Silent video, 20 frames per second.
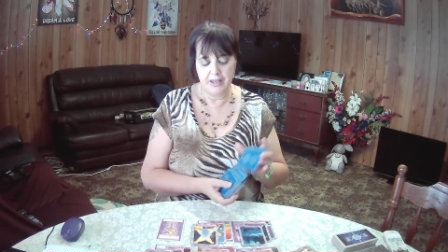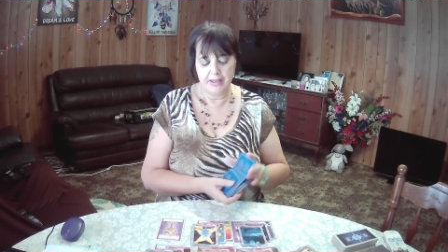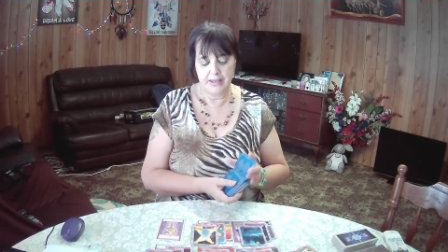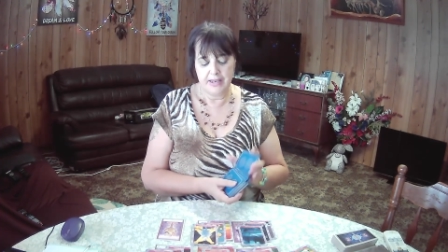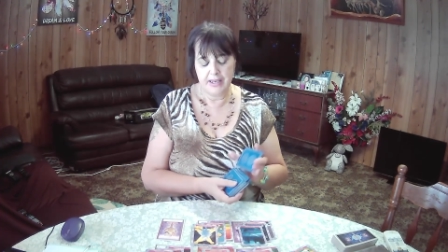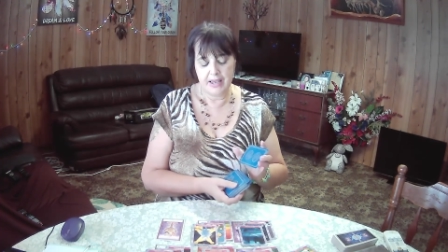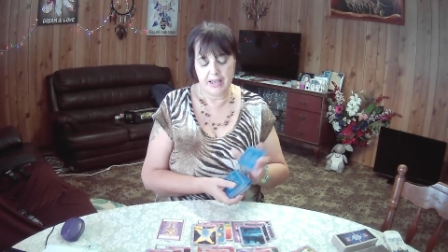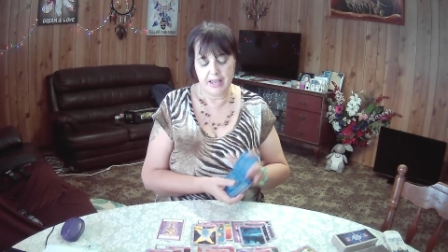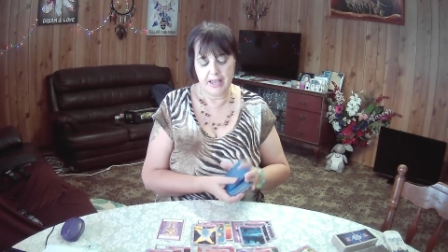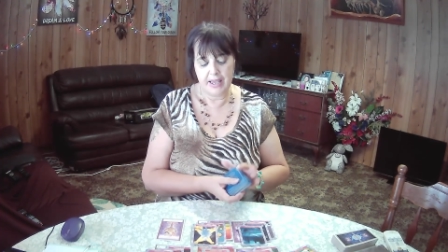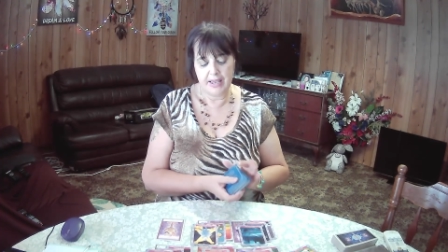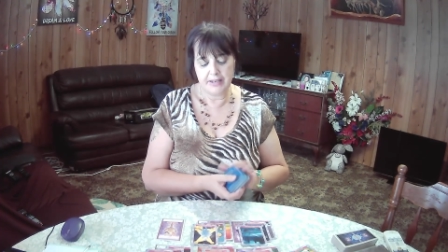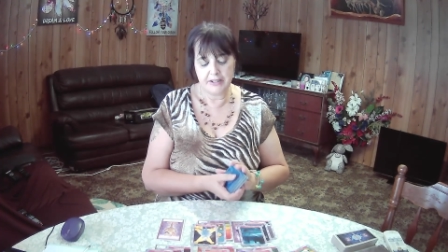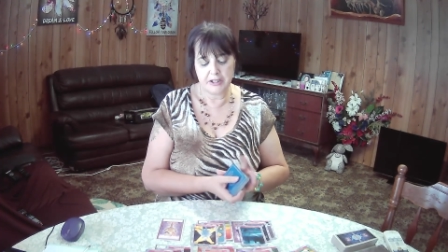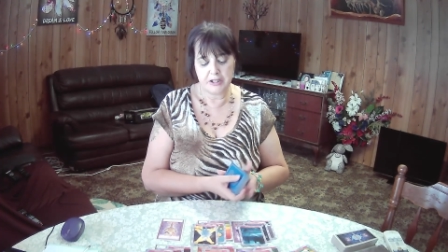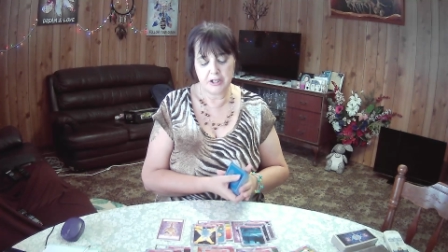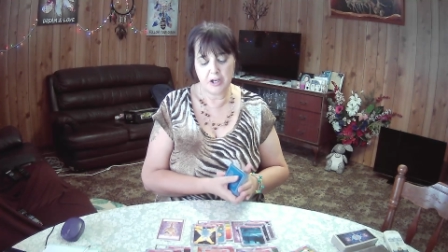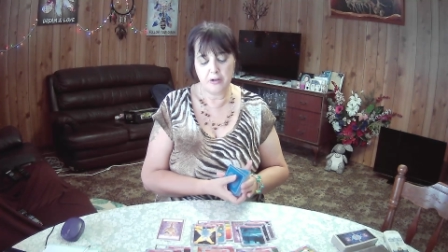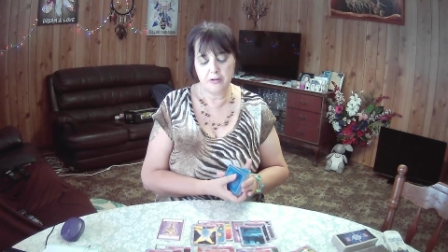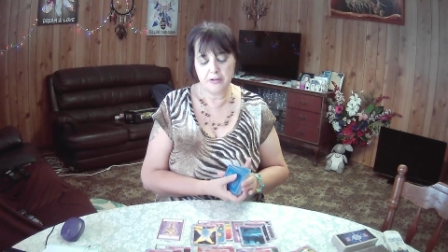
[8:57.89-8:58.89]
Yeah, and
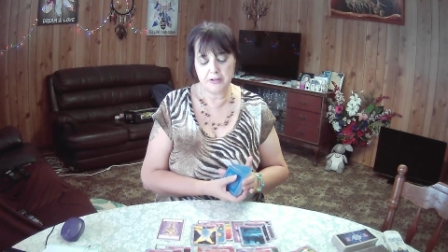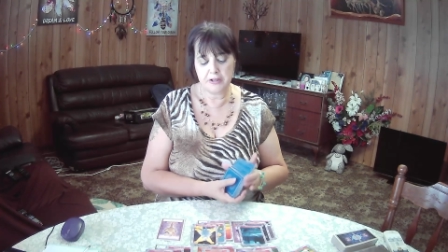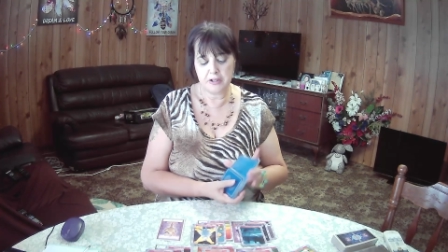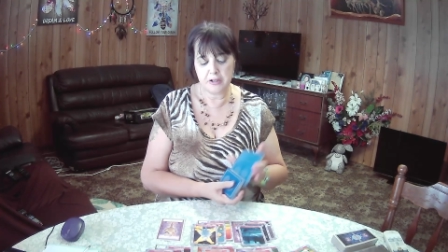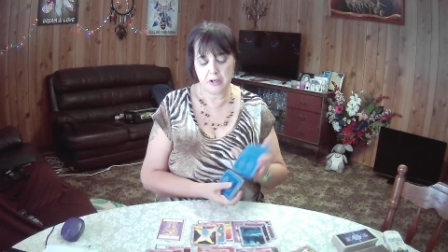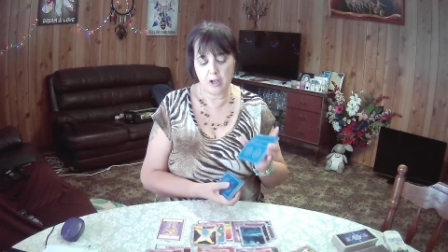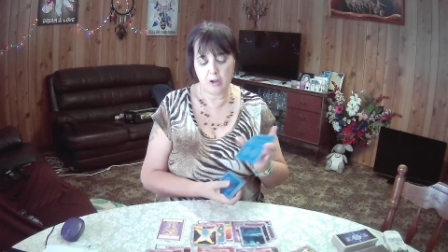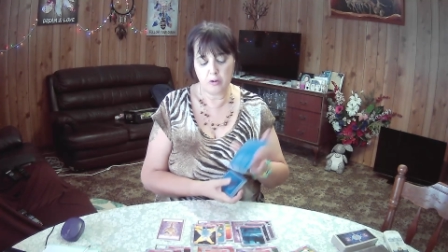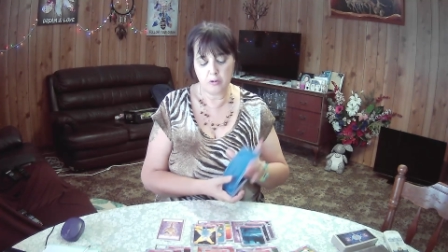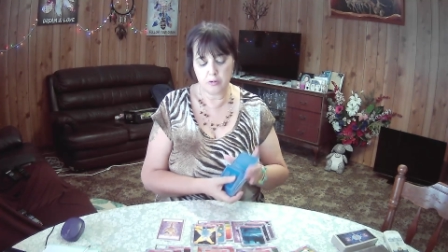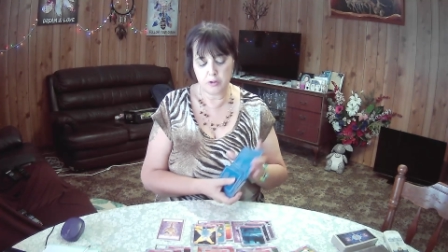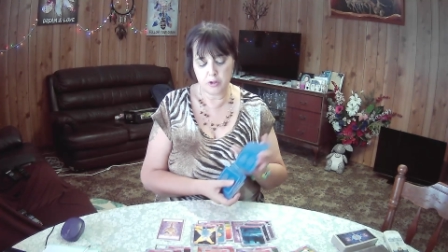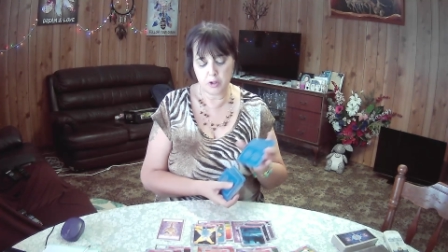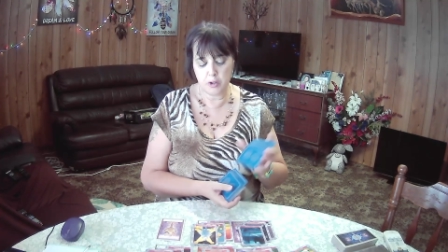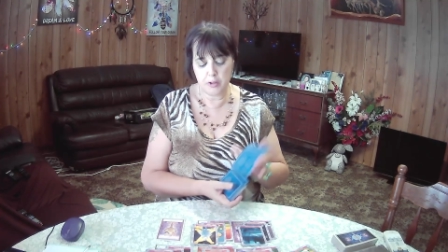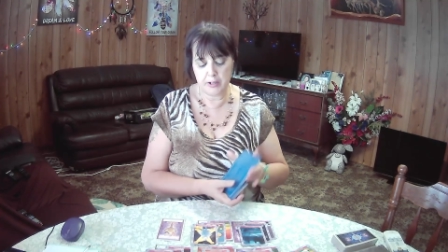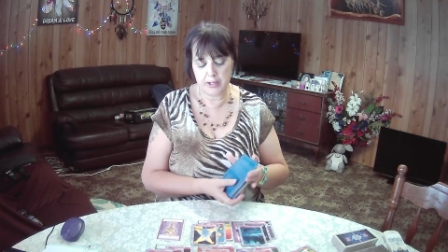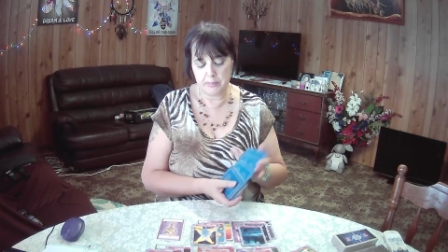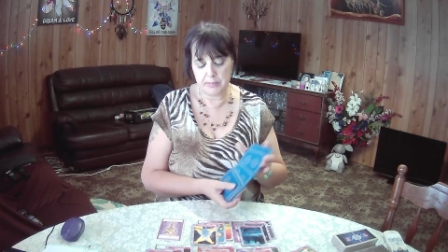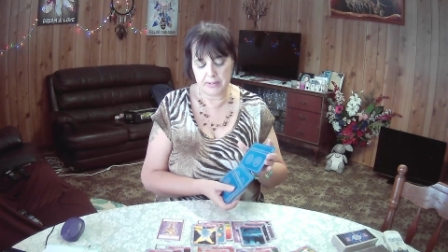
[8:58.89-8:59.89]
so this whole
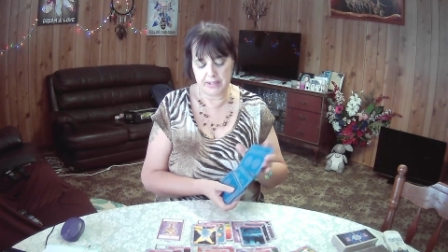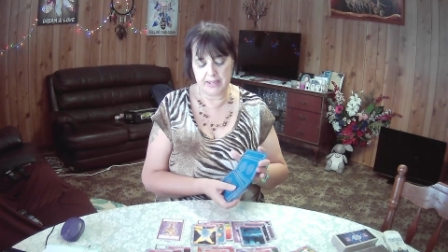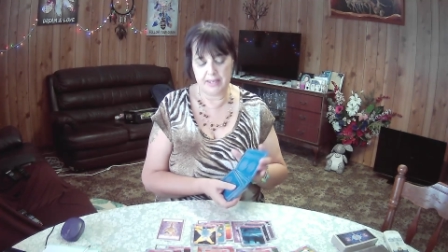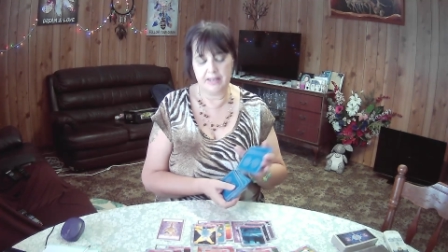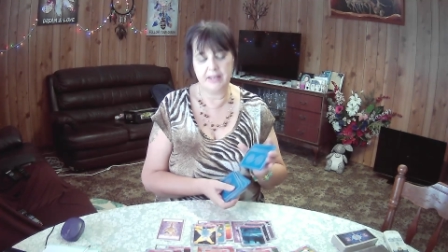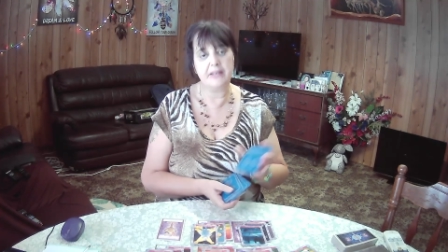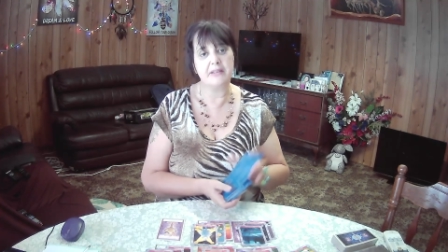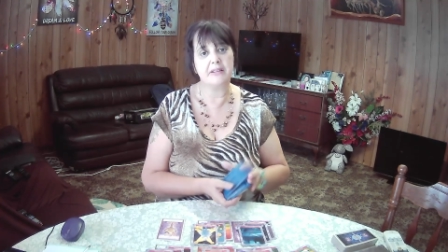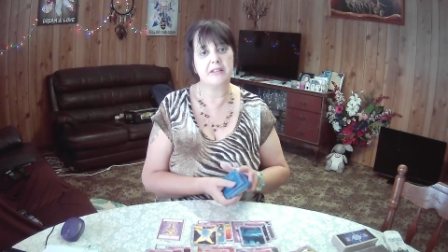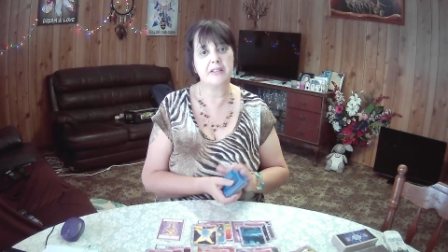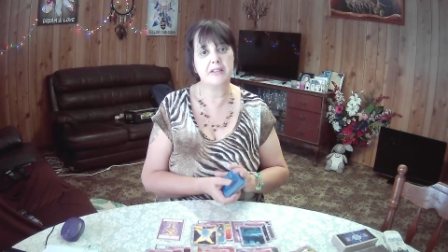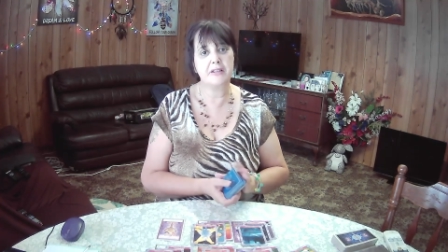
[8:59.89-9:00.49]
journey begins.